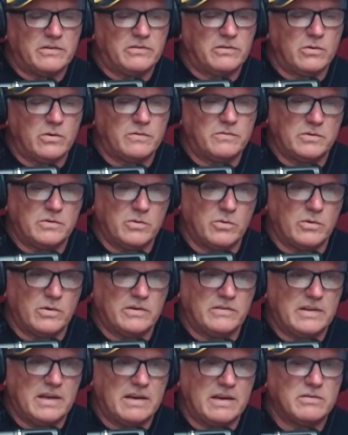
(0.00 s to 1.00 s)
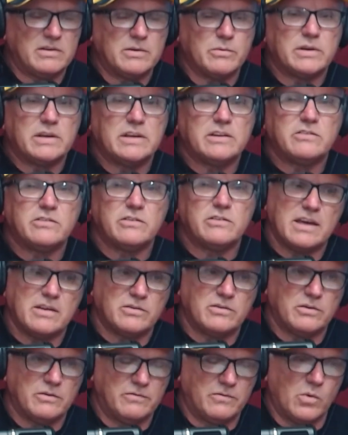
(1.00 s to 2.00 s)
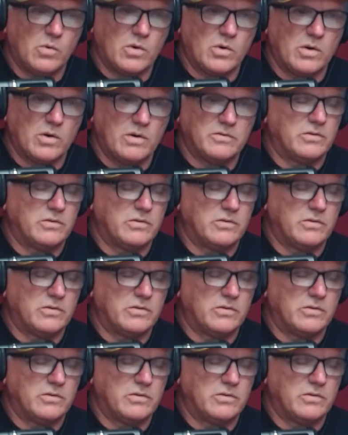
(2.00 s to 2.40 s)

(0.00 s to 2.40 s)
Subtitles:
So if you were at 7, it would get you down to 4.